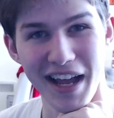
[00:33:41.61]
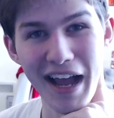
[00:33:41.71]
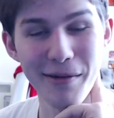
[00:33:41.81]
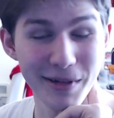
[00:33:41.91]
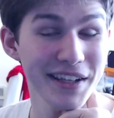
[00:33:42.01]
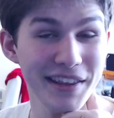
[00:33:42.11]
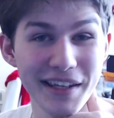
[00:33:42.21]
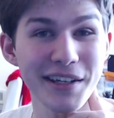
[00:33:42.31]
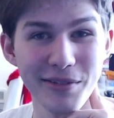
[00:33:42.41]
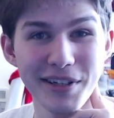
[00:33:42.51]
I really
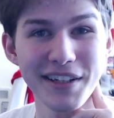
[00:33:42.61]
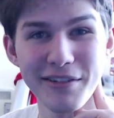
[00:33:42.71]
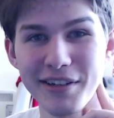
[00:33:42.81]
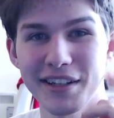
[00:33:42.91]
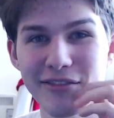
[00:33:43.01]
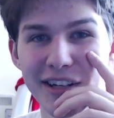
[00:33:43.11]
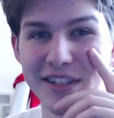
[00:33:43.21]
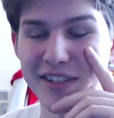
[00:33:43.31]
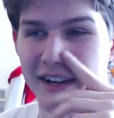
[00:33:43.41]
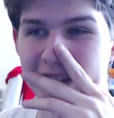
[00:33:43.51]
think it really
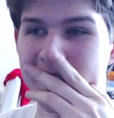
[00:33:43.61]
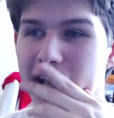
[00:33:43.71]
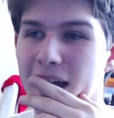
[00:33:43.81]
sucks.